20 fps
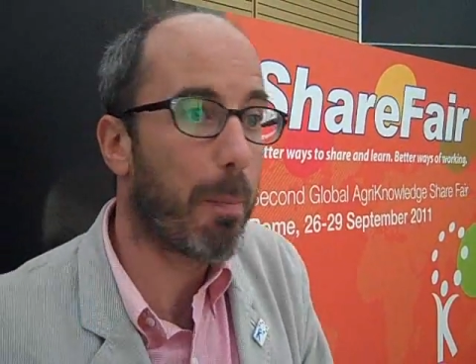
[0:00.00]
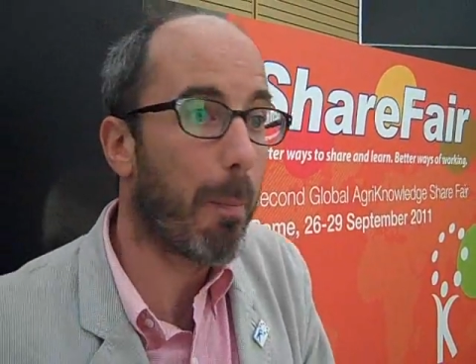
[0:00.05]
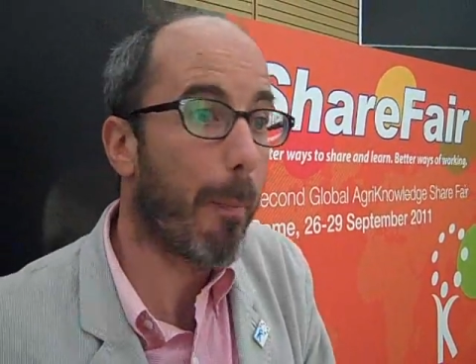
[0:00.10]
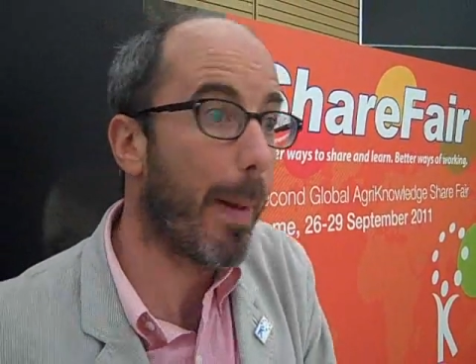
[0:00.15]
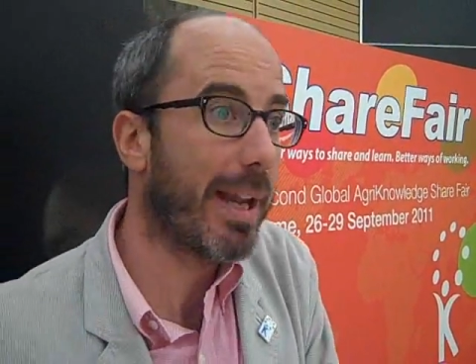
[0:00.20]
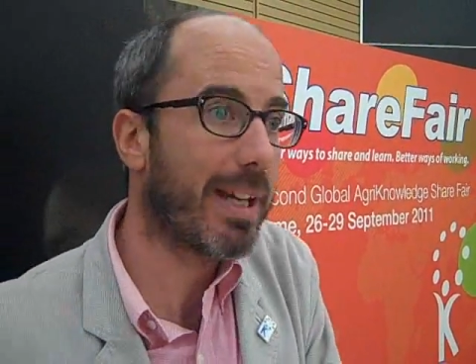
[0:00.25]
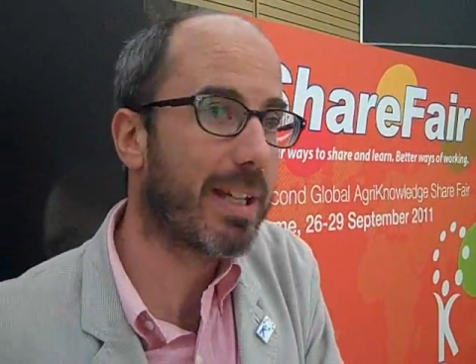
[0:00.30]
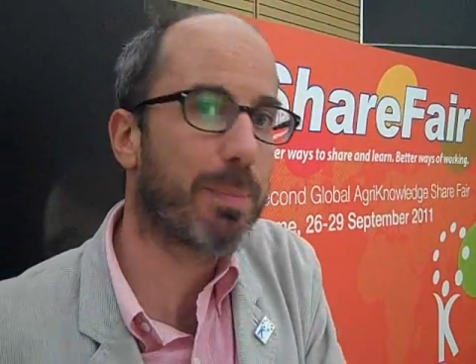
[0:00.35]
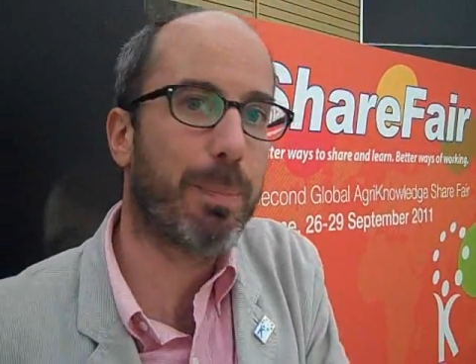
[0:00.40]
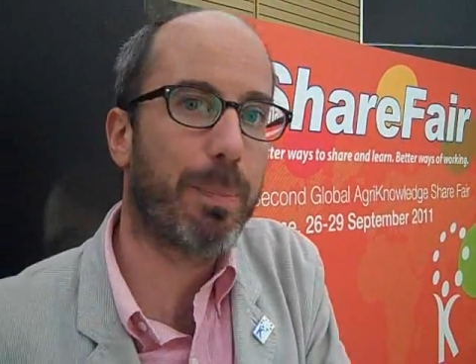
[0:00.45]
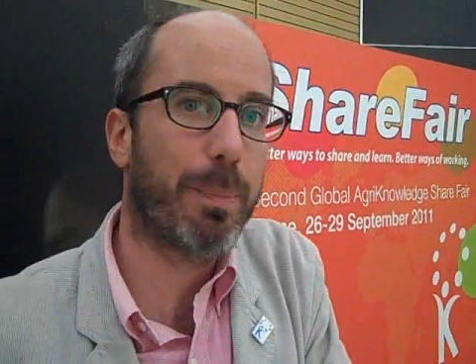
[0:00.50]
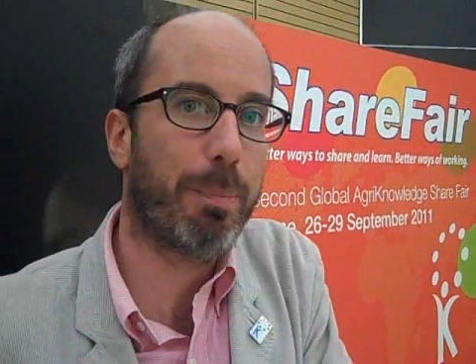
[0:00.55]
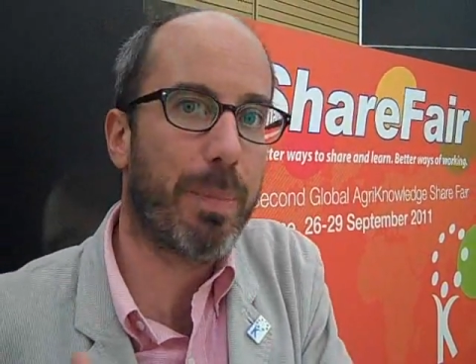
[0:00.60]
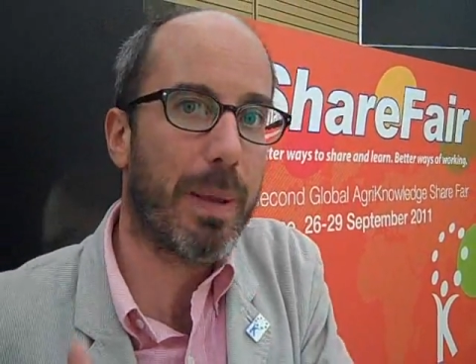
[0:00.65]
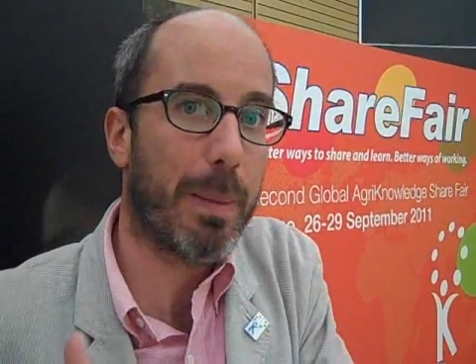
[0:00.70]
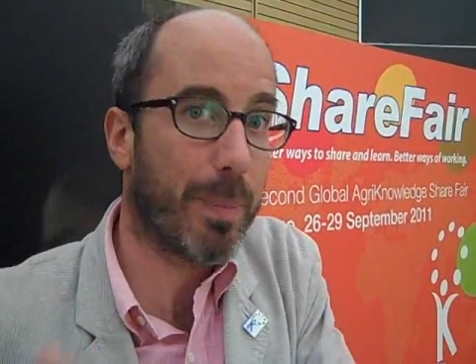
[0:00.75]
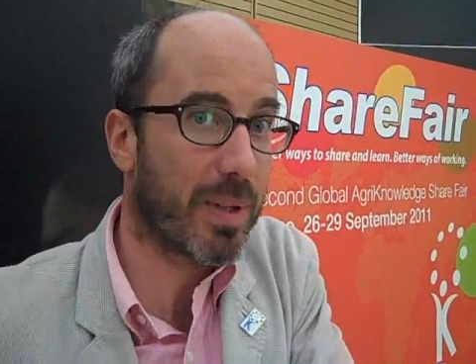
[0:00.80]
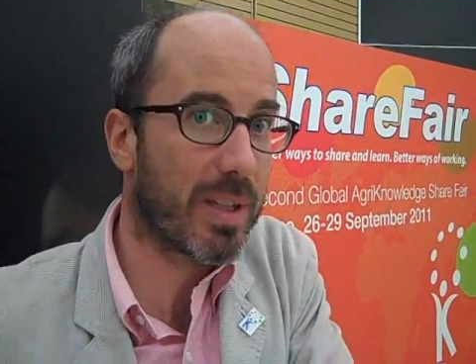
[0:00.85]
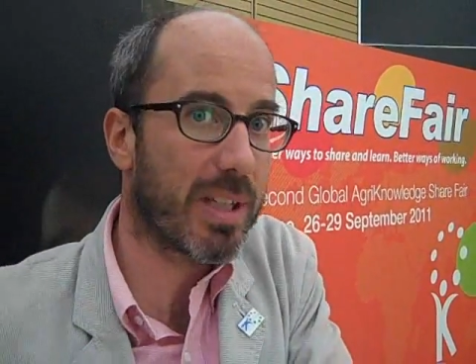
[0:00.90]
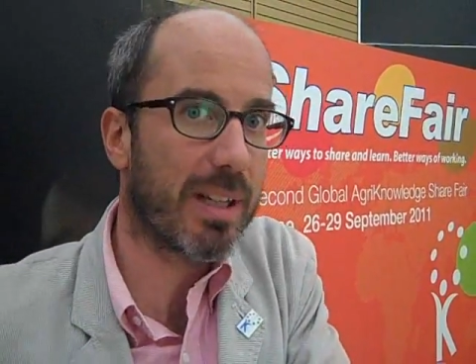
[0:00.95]
might
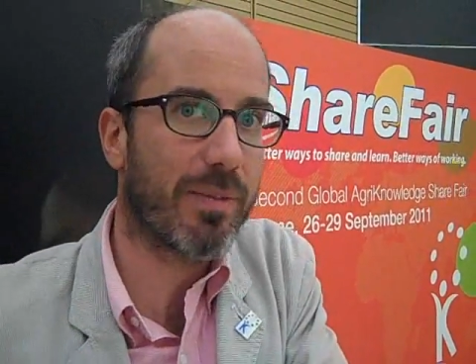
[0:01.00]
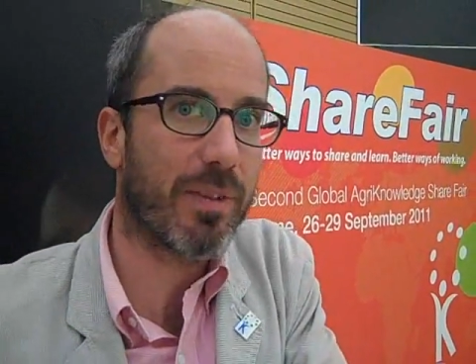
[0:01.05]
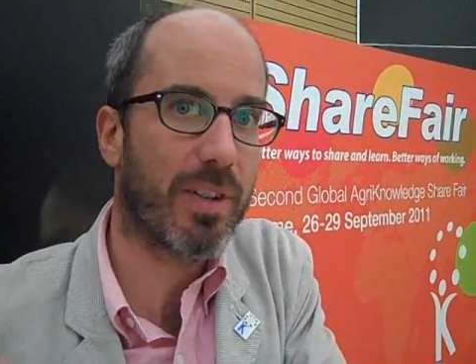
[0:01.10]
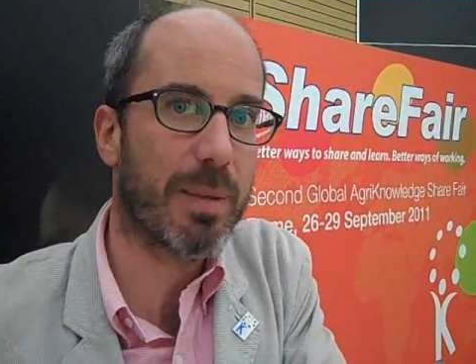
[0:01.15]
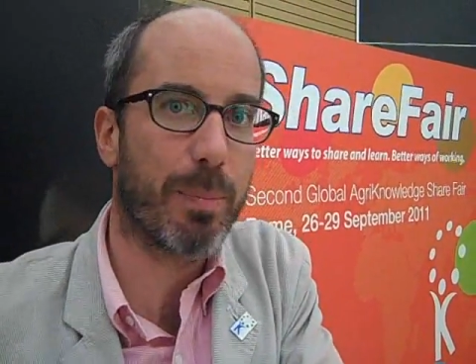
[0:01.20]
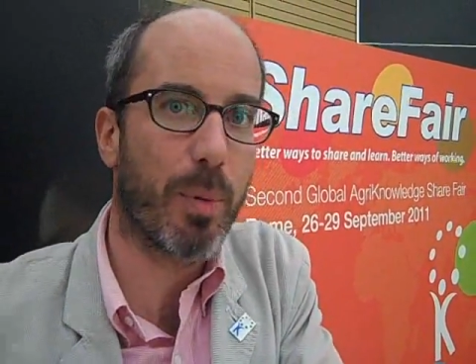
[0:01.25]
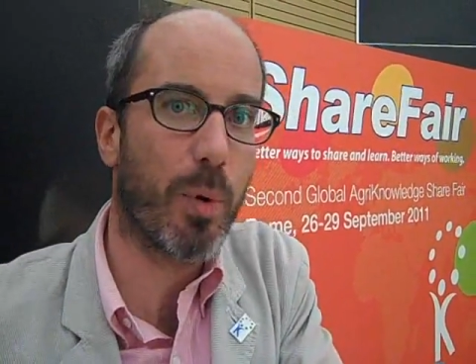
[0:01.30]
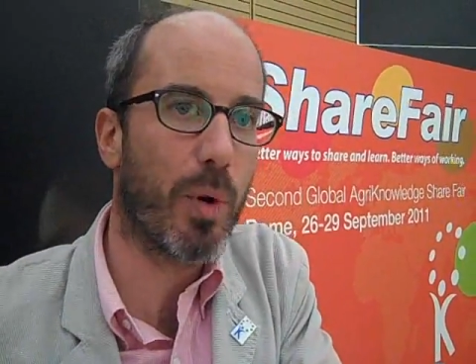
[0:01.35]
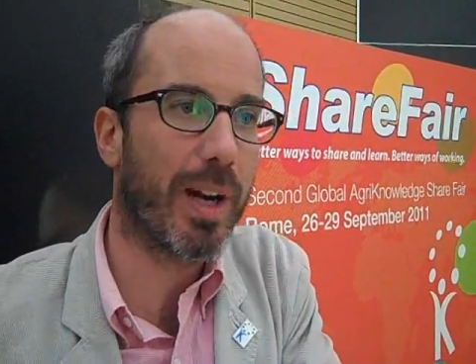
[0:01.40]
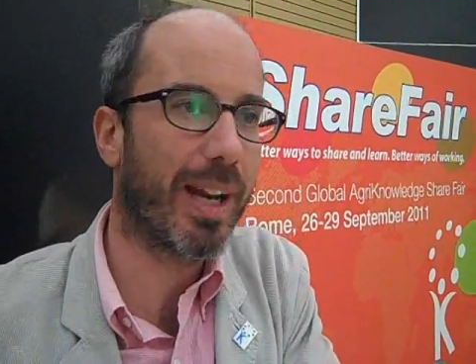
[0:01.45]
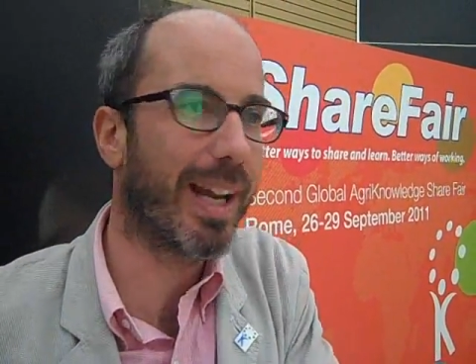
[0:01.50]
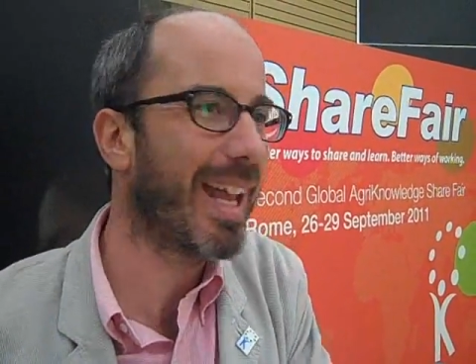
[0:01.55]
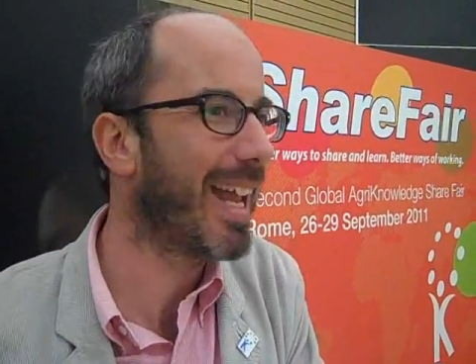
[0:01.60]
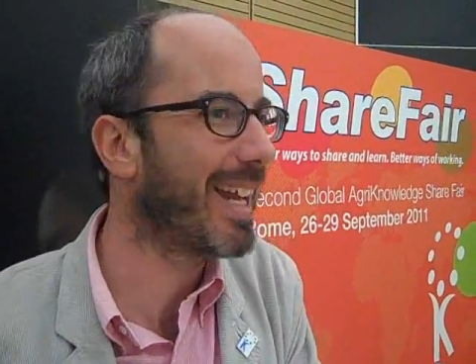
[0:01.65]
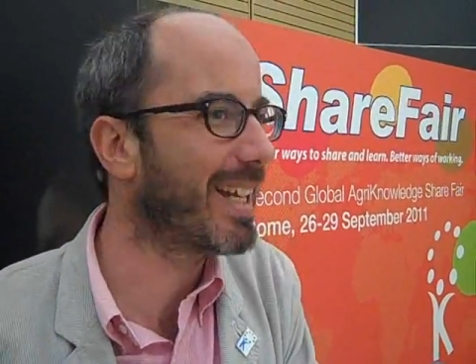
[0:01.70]
be perceived as boring.